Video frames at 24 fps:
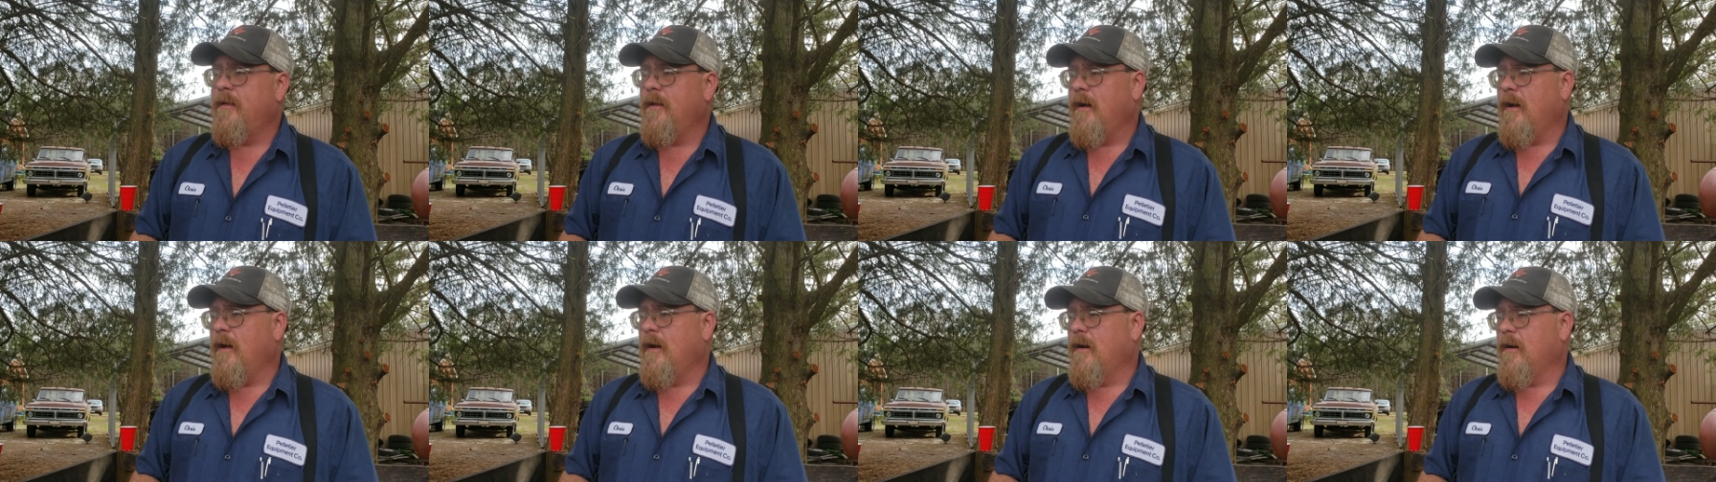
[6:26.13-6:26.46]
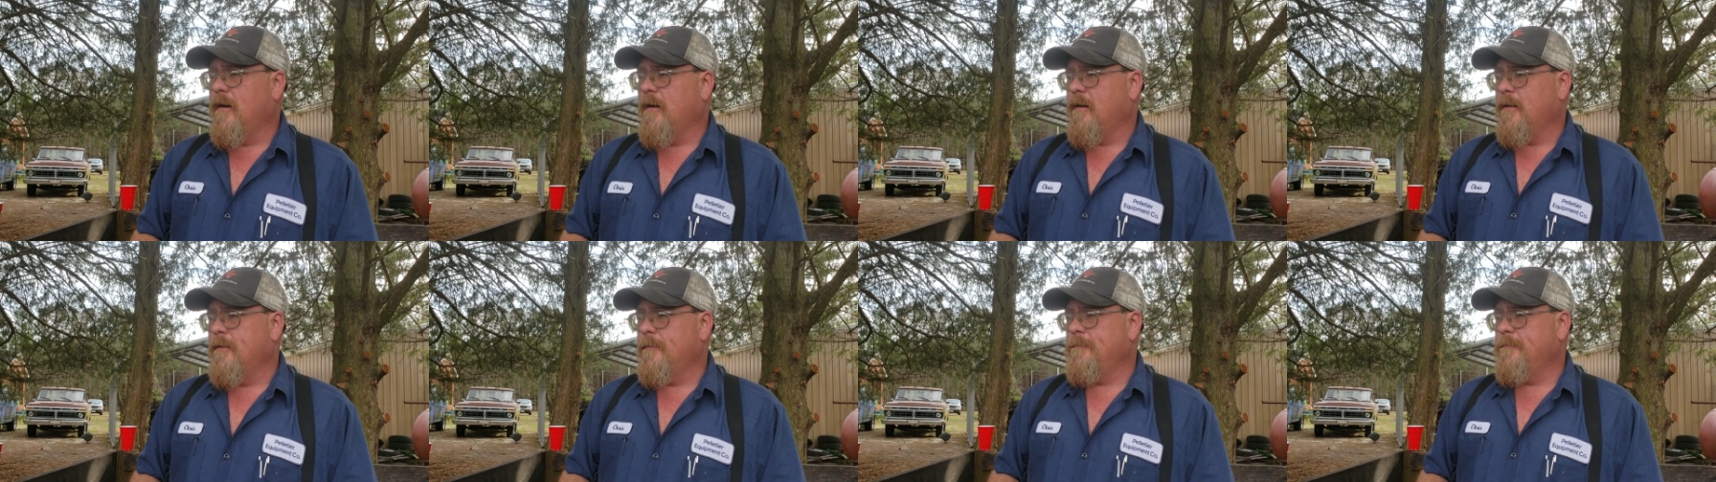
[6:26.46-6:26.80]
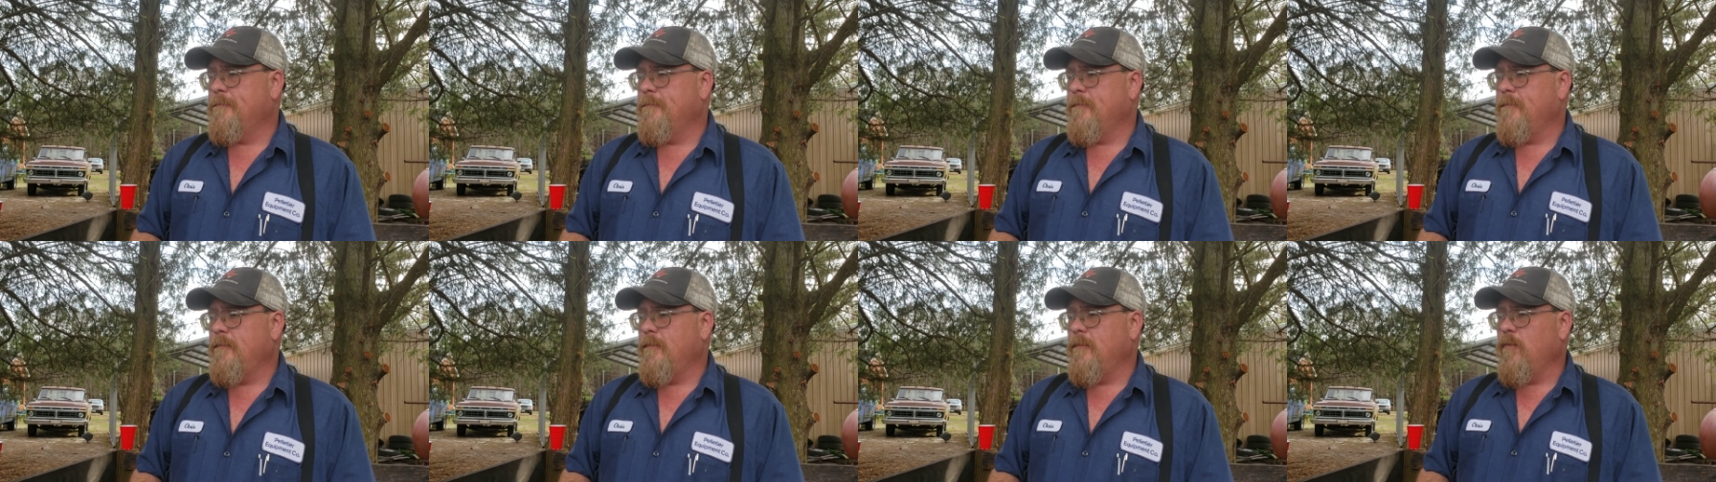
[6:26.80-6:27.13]
Uh,
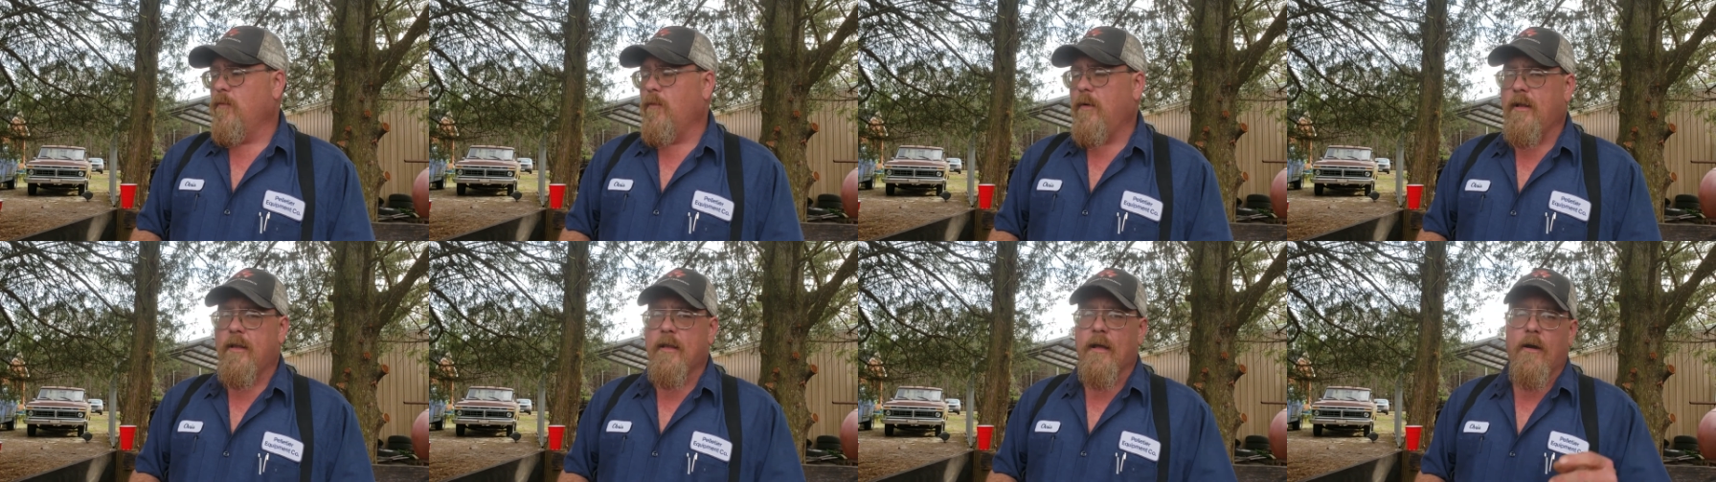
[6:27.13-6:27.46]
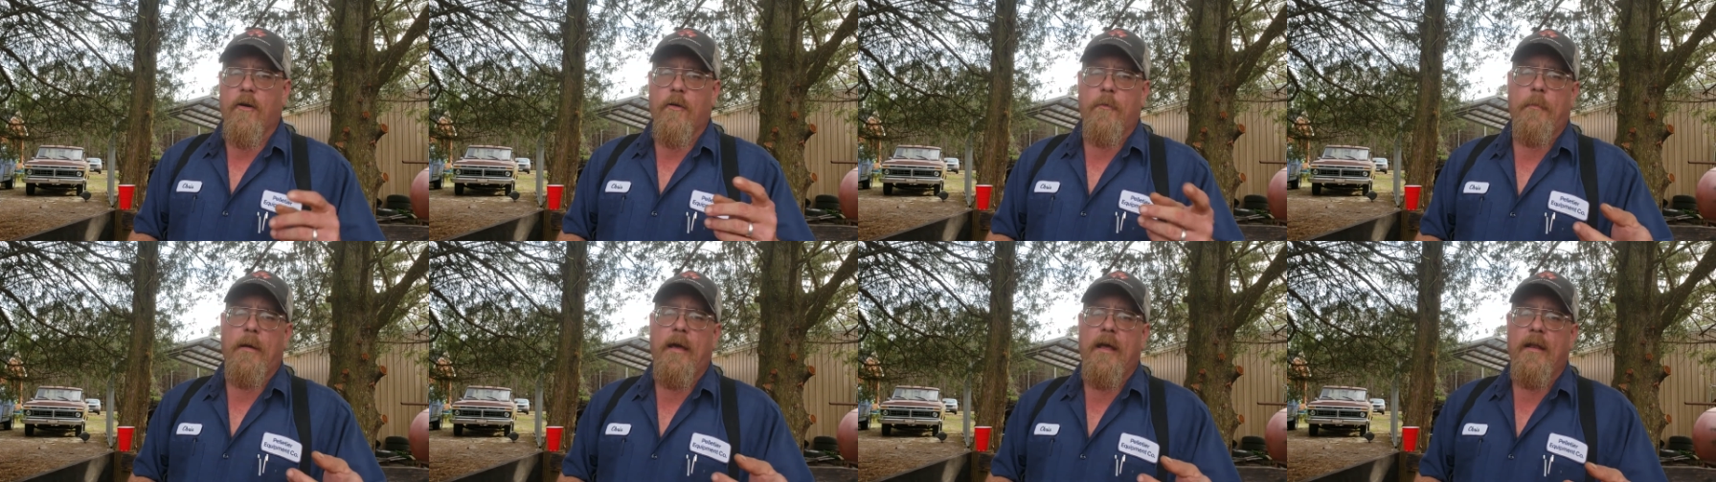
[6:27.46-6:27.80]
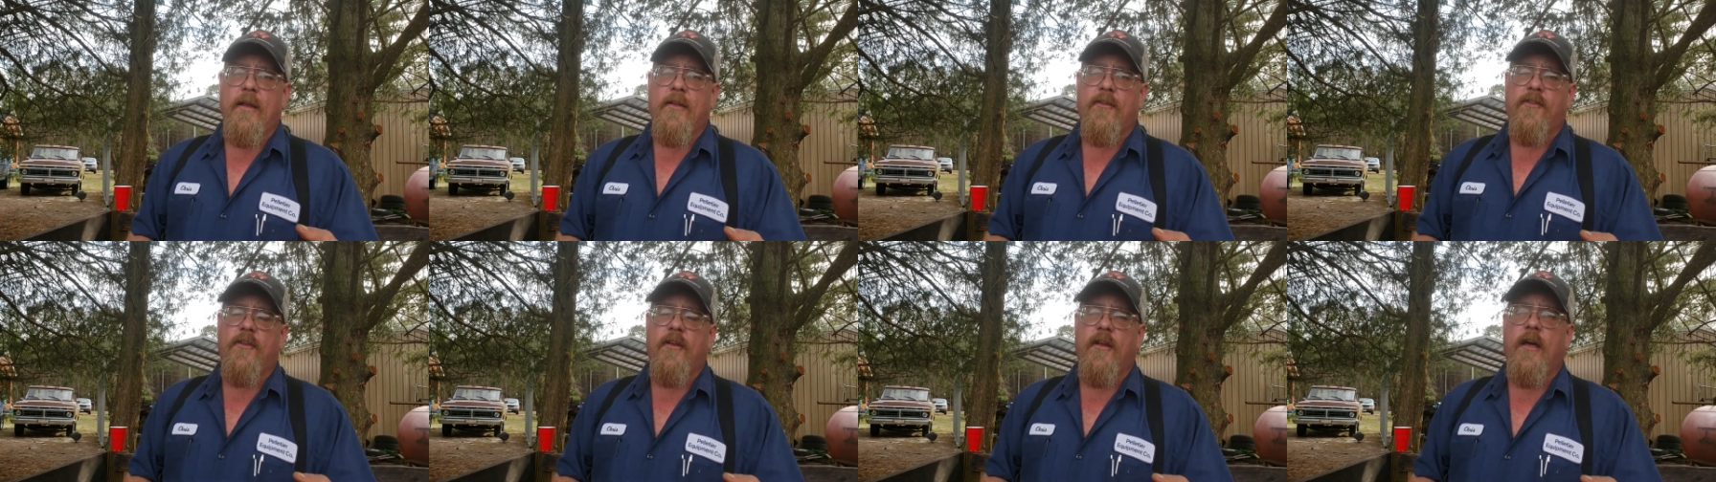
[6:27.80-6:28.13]
we talked about
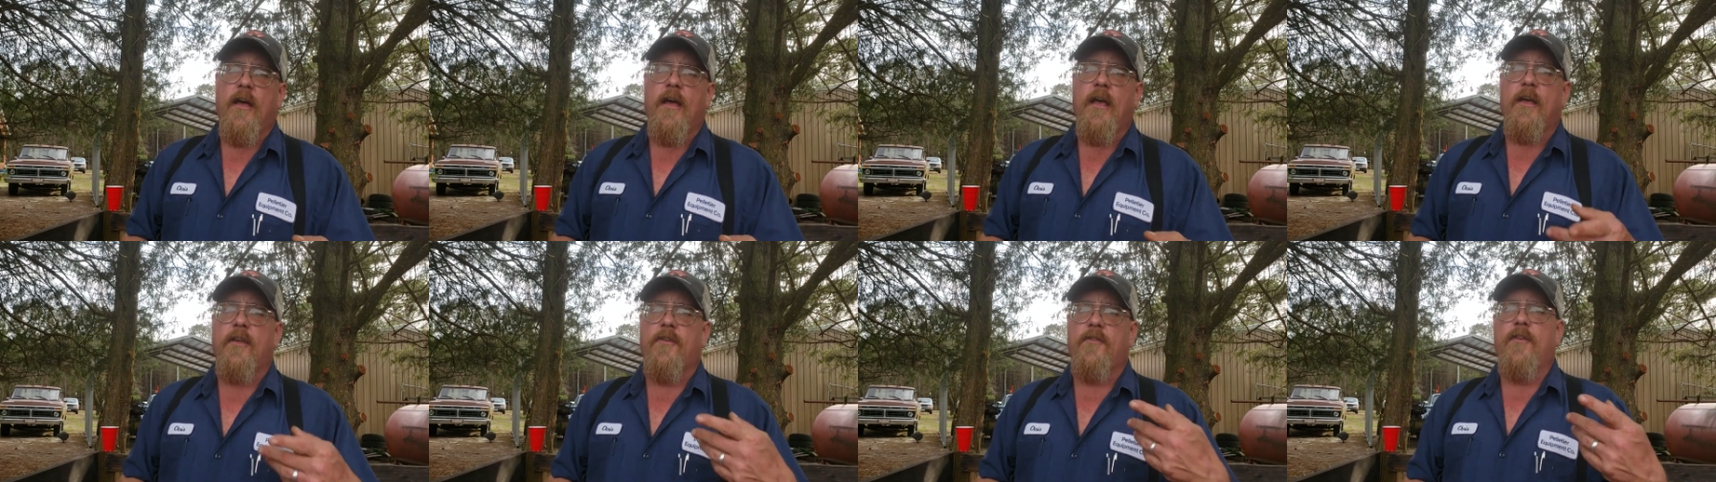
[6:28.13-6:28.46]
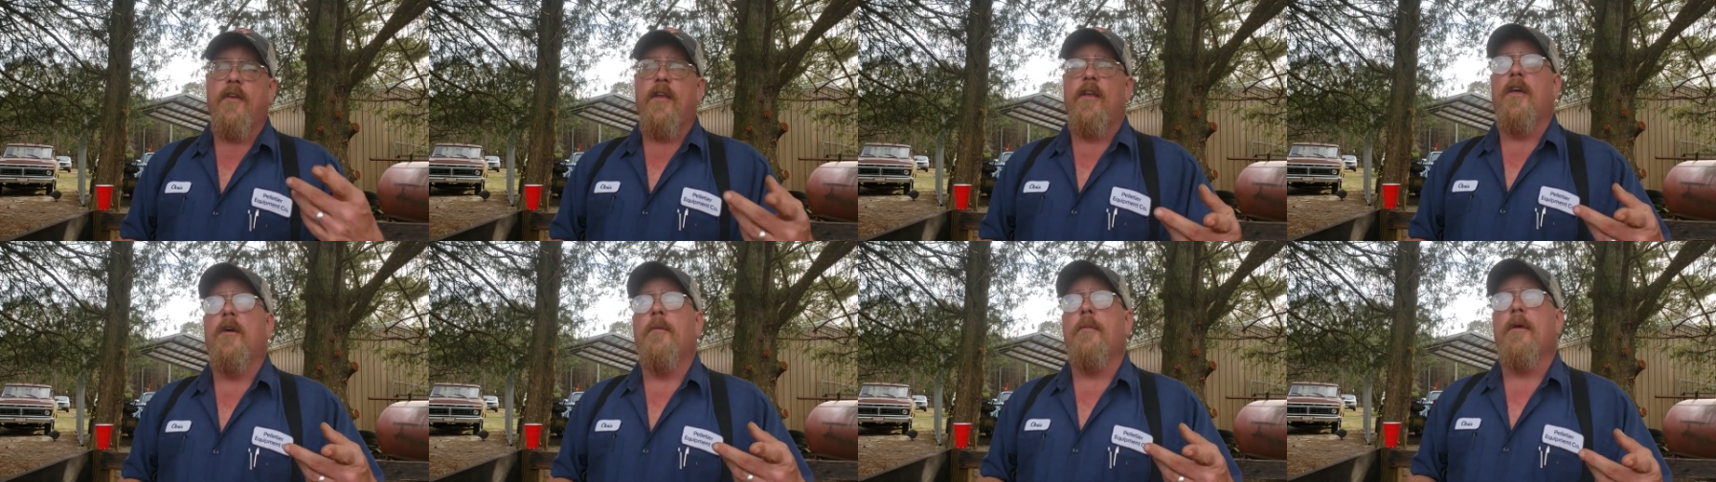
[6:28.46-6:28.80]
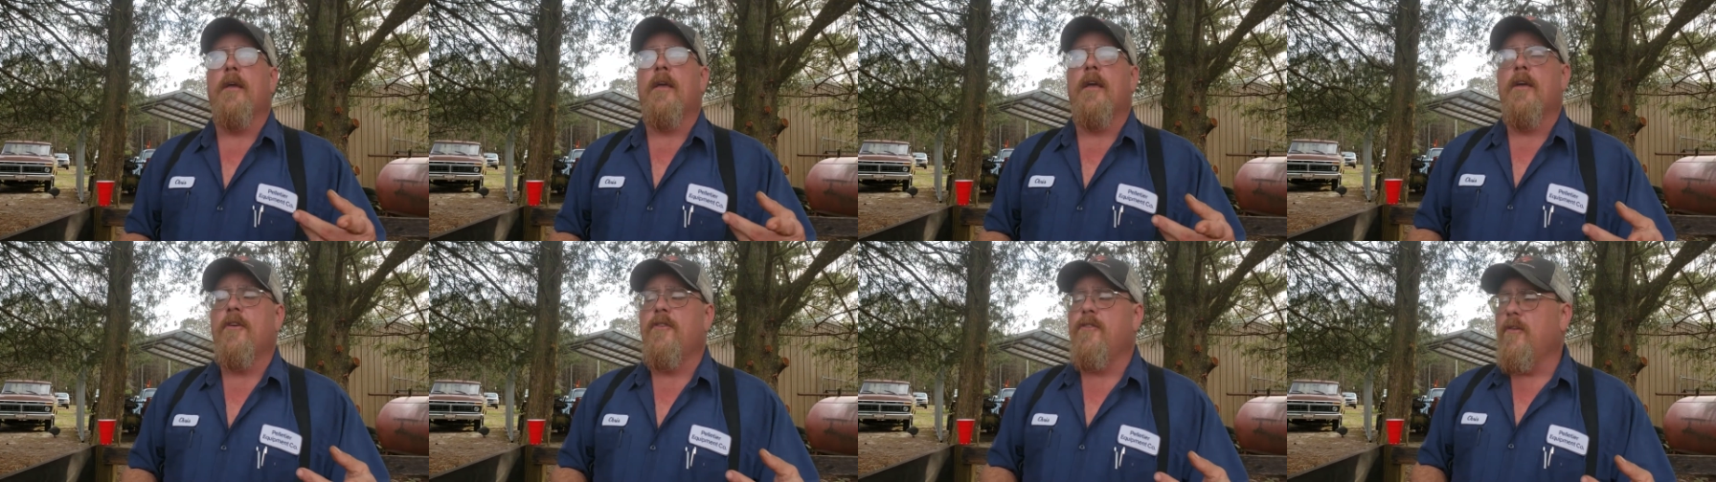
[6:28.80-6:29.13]
this in the last video, but
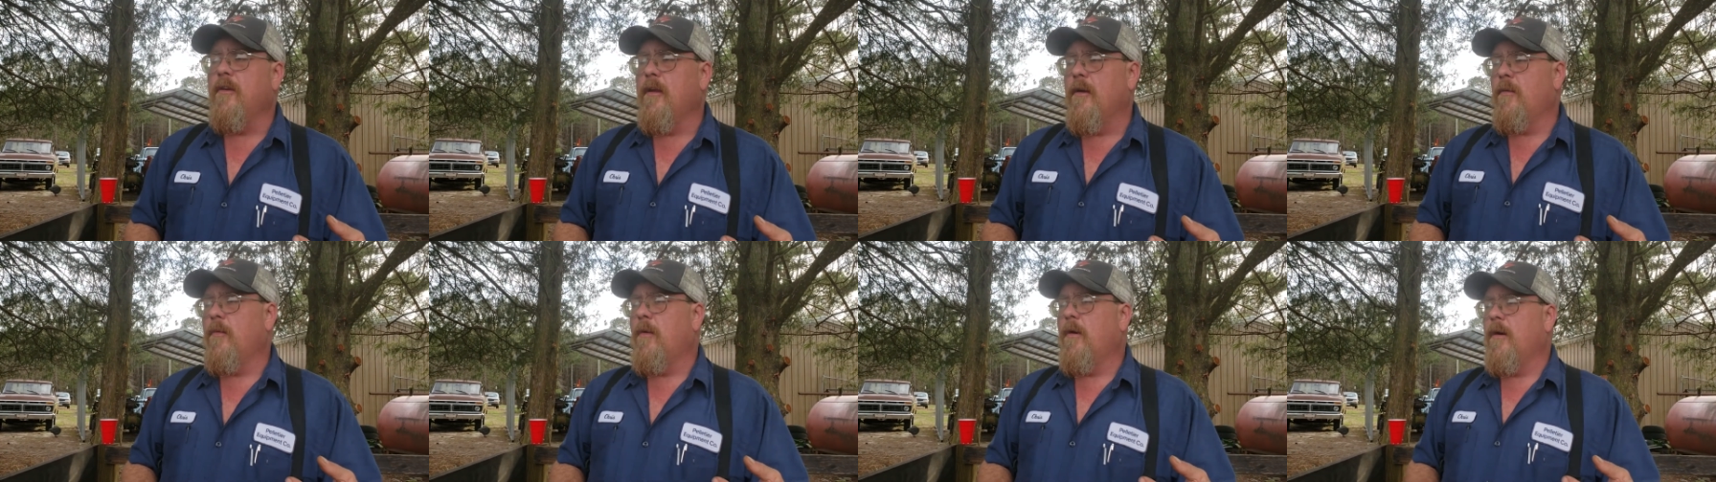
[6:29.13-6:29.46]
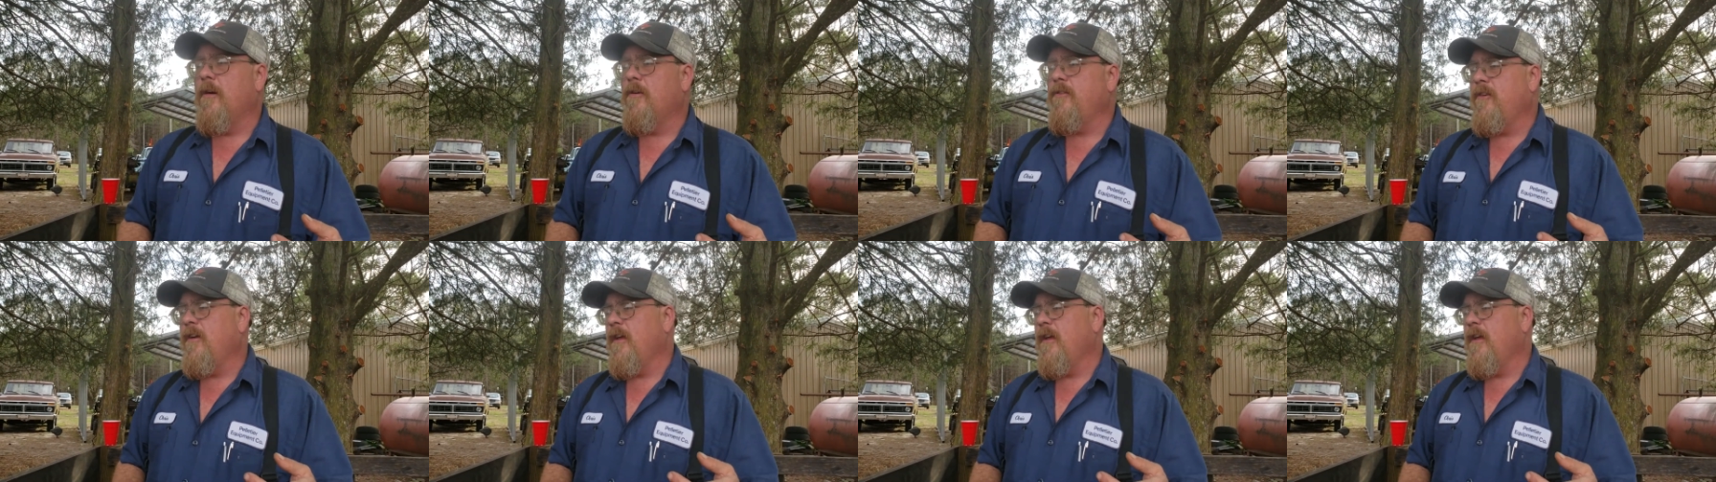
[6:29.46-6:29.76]
in case you didn't watch